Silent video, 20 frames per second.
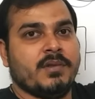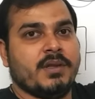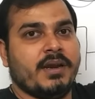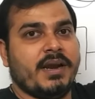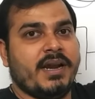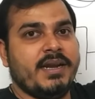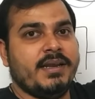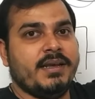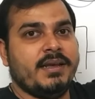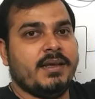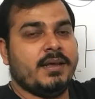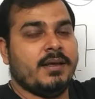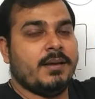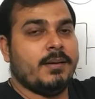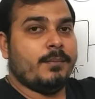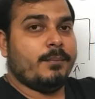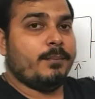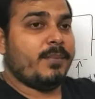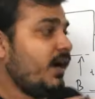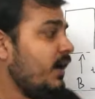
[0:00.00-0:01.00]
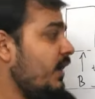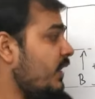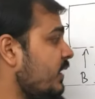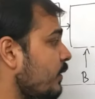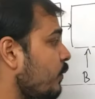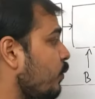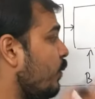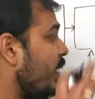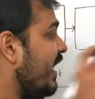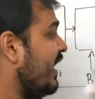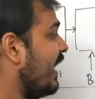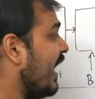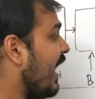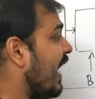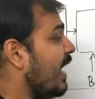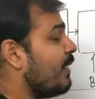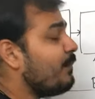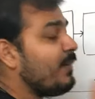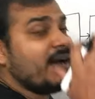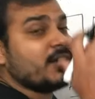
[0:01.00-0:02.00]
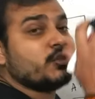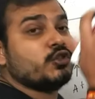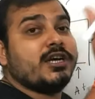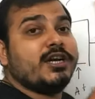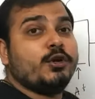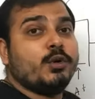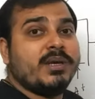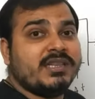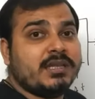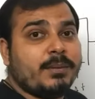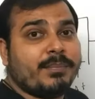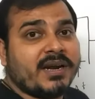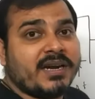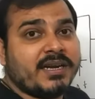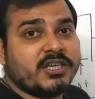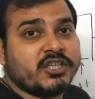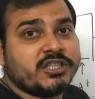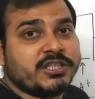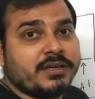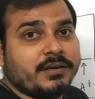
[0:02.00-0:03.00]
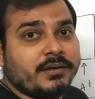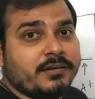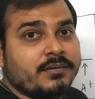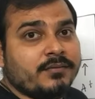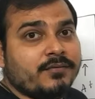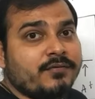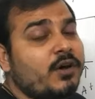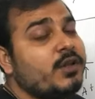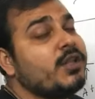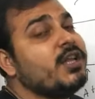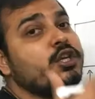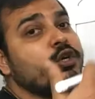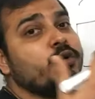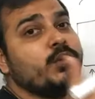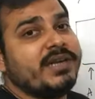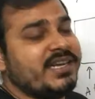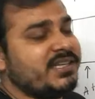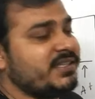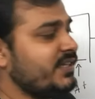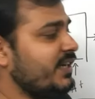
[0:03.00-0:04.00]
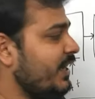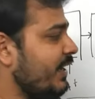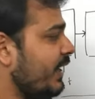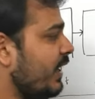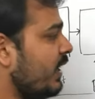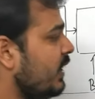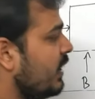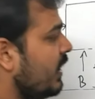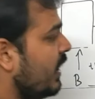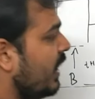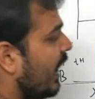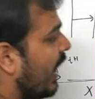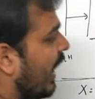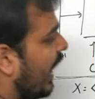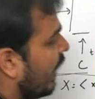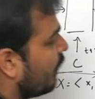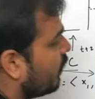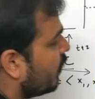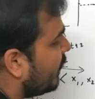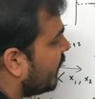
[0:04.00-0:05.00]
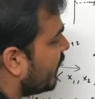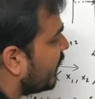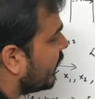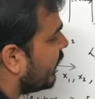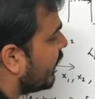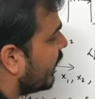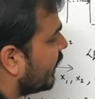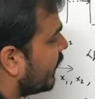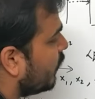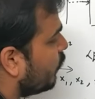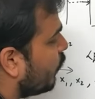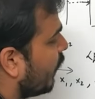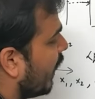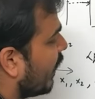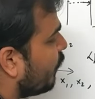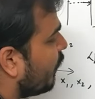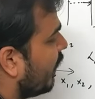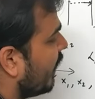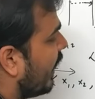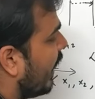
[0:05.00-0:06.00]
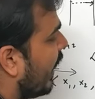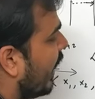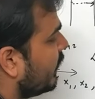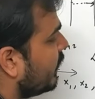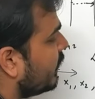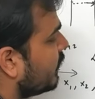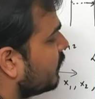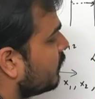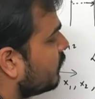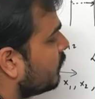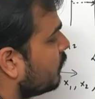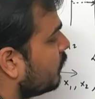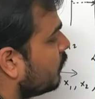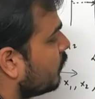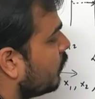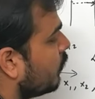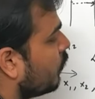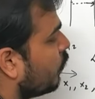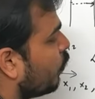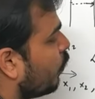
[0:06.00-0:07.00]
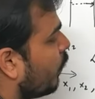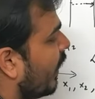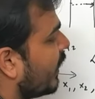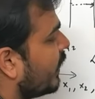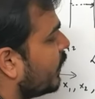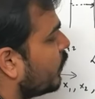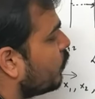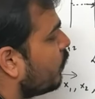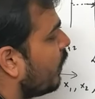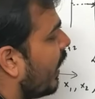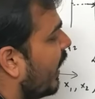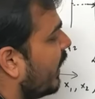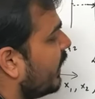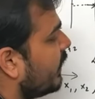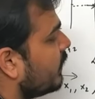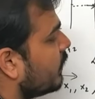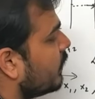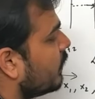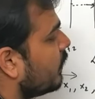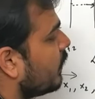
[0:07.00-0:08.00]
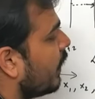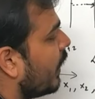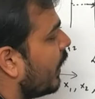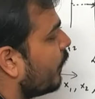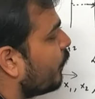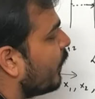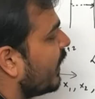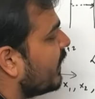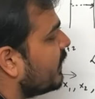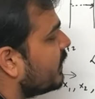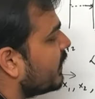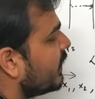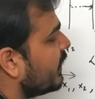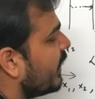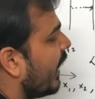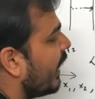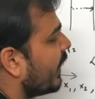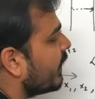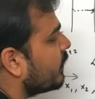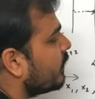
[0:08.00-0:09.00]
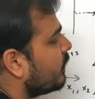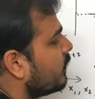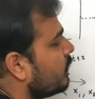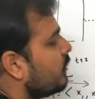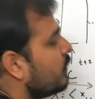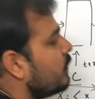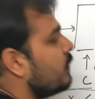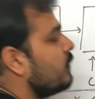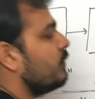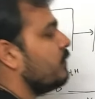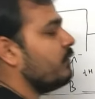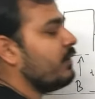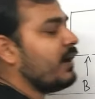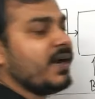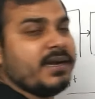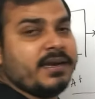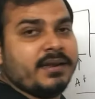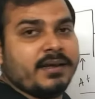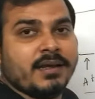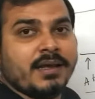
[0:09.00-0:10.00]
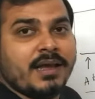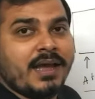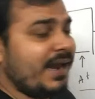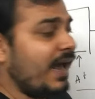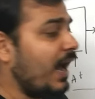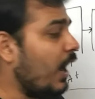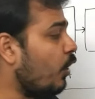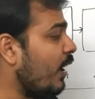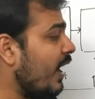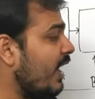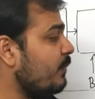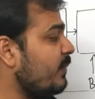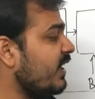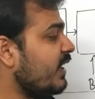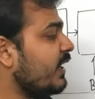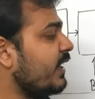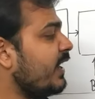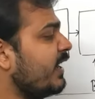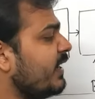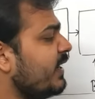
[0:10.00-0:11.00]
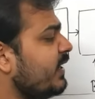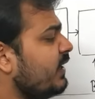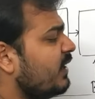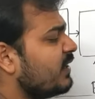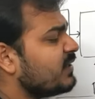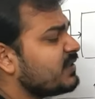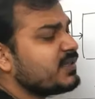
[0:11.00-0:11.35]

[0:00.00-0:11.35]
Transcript: right but when I am actually doing the prediction for the new test data I will be creating y1 hat y2 hat and y3 hat right and how I'll be creating a